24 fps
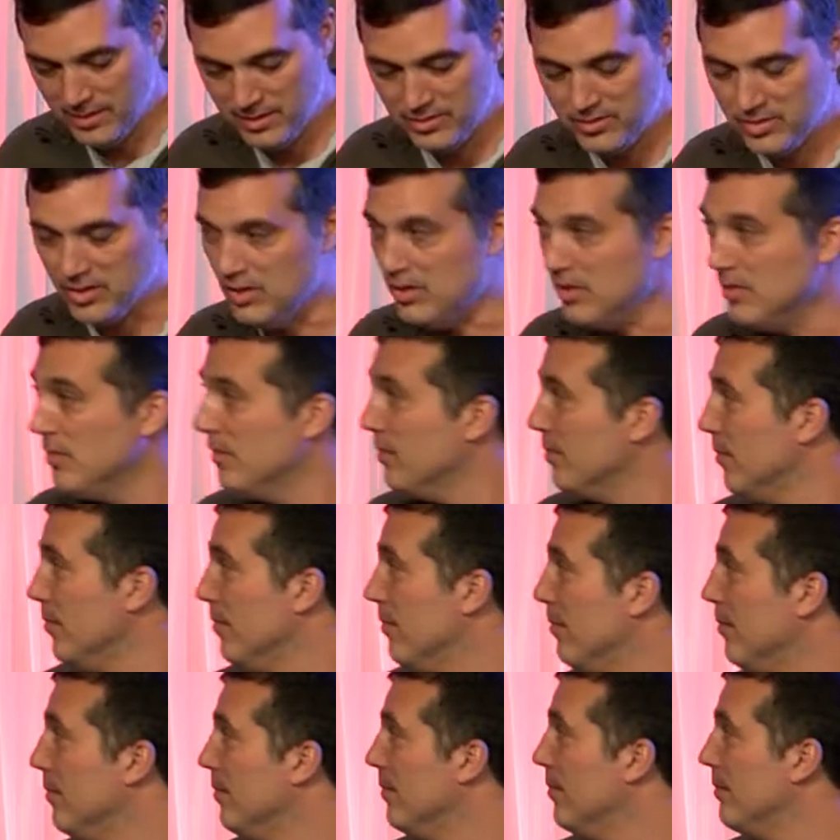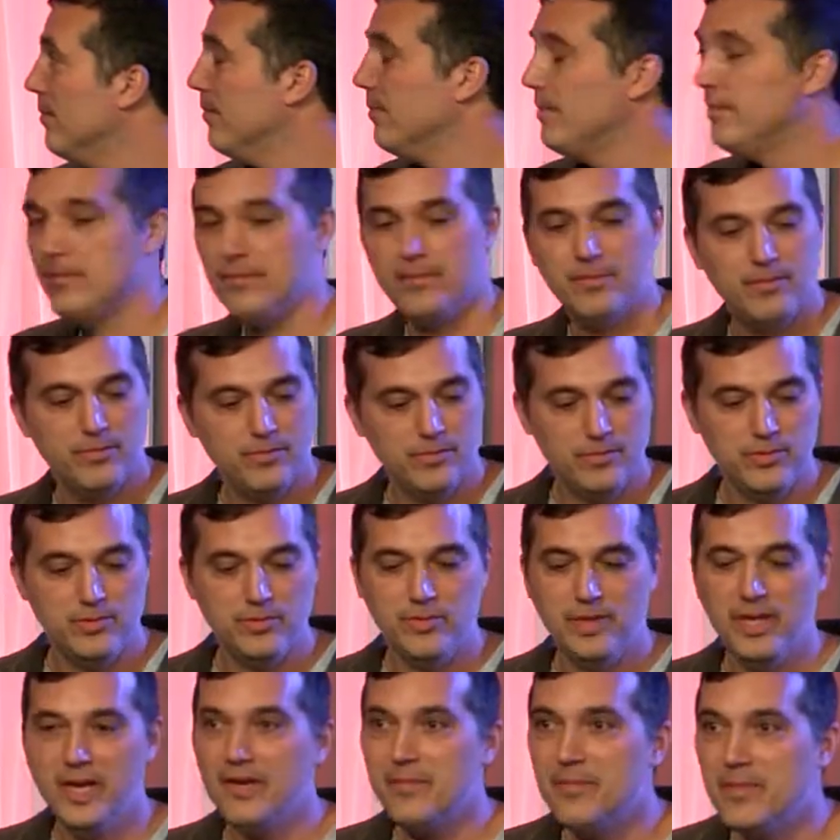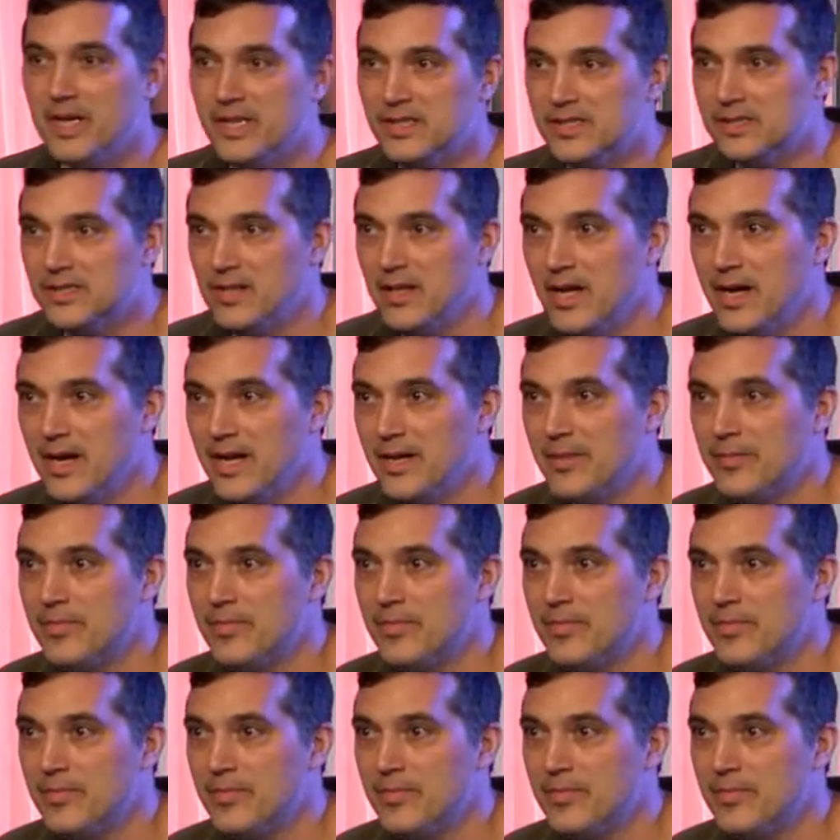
So do we have my slide